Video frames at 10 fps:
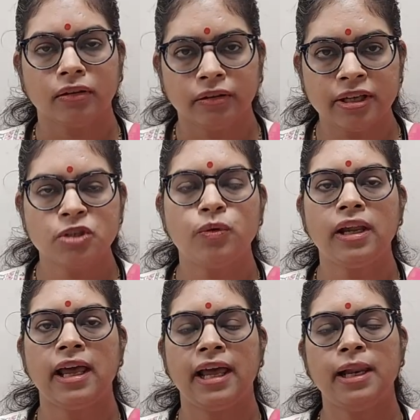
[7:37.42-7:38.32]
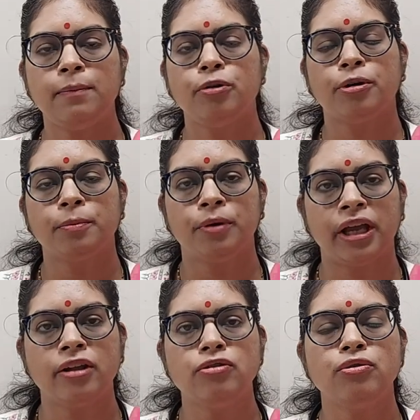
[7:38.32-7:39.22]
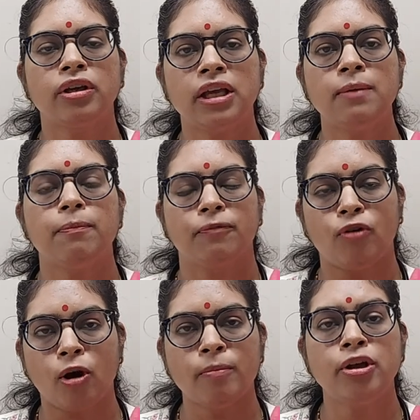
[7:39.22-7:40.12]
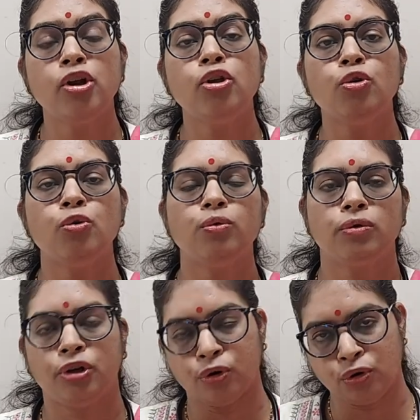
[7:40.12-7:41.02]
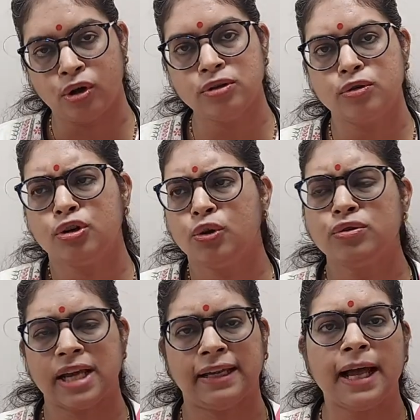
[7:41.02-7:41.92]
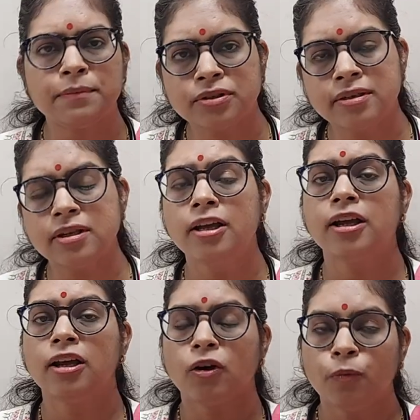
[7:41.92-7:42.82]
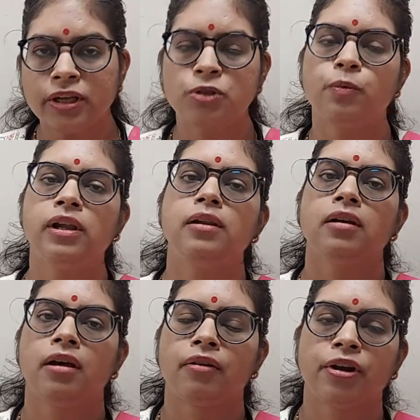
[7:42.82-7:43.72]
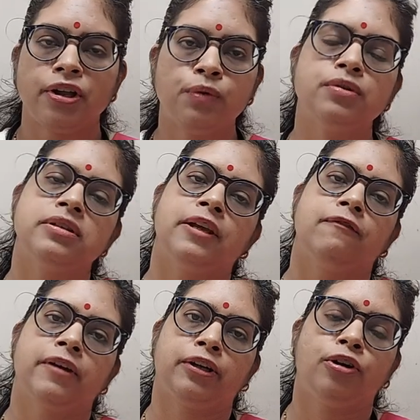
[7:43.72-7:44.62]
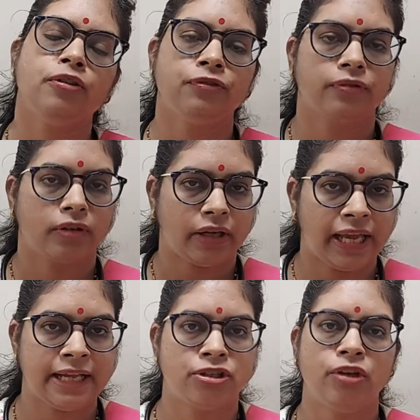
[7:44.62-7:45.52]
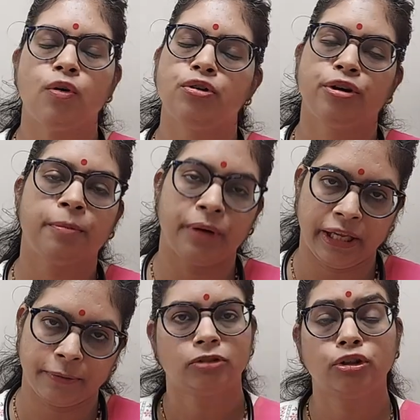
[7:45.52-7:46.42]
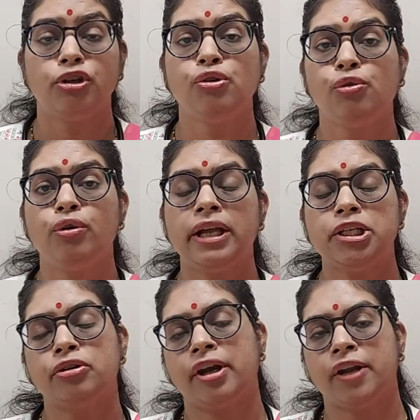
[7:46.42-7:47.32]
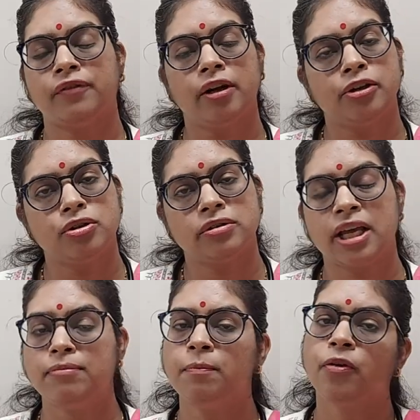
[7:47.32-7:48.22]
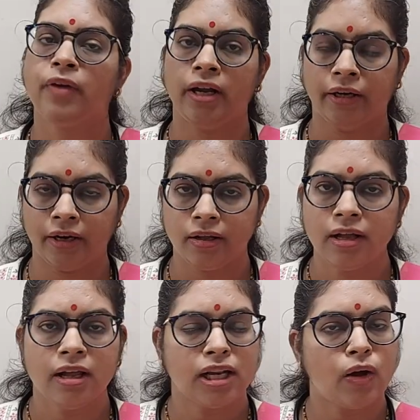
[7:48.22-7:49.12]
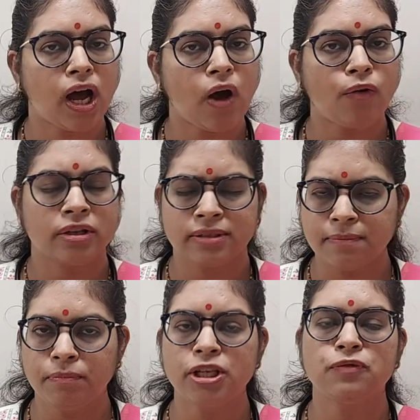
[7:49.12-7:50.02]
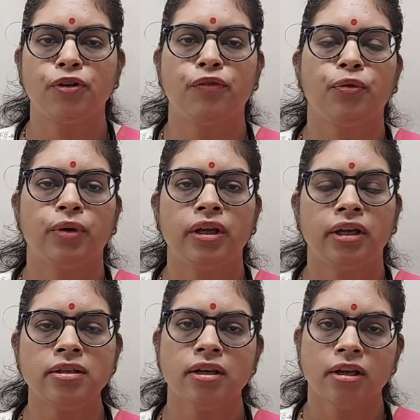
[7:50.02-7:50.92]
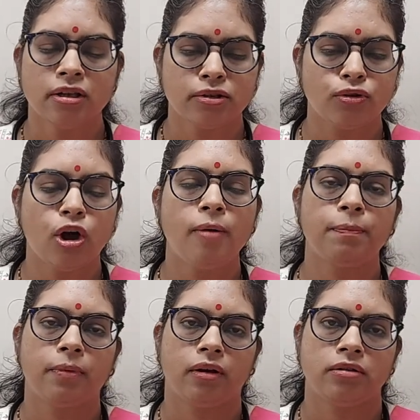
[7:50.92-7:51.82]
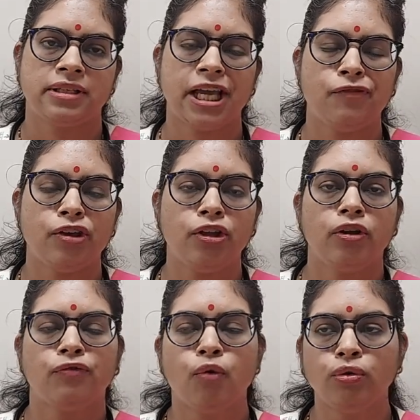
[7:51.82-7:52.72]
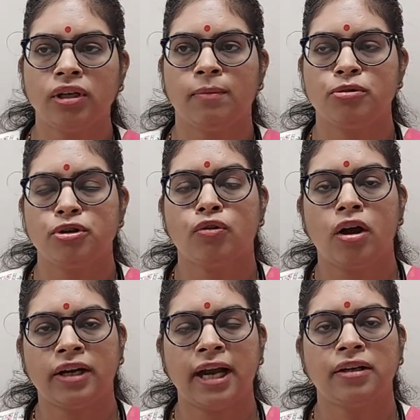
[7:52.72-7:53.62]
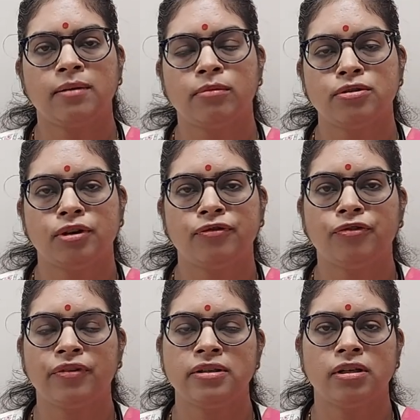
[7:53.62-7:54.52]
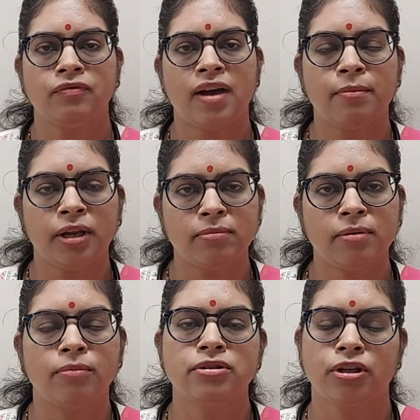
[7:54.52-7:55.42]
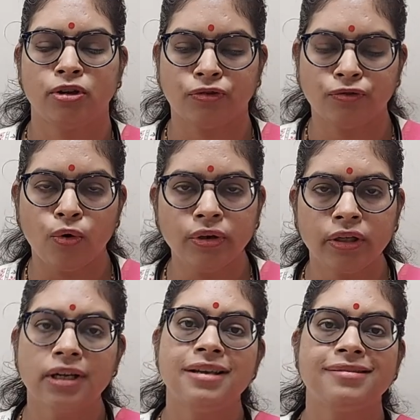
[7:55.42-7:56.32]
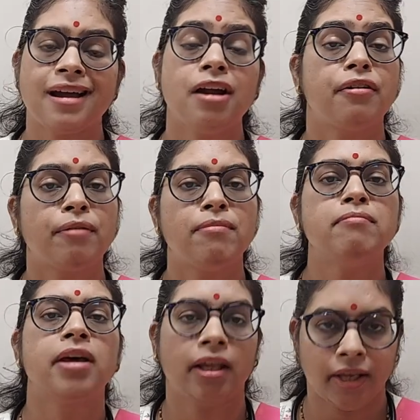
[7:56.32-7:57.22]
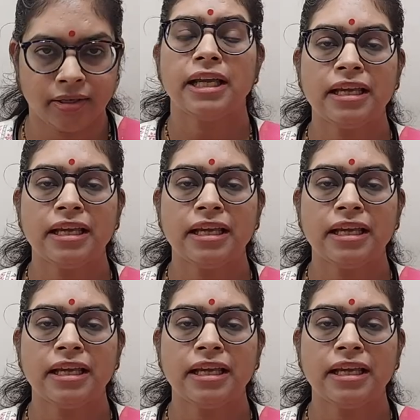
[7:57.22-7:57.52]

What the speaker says: This will help your brain to keep forming new neurons or new synapses, which will reduce the effect of aging on your brain. So the neurodegenerative conditions can be prevented. Now, how the simplest way of doing is stop saving the phone numbers or contact numbers of your friends and family members in your phone. Start remembering it.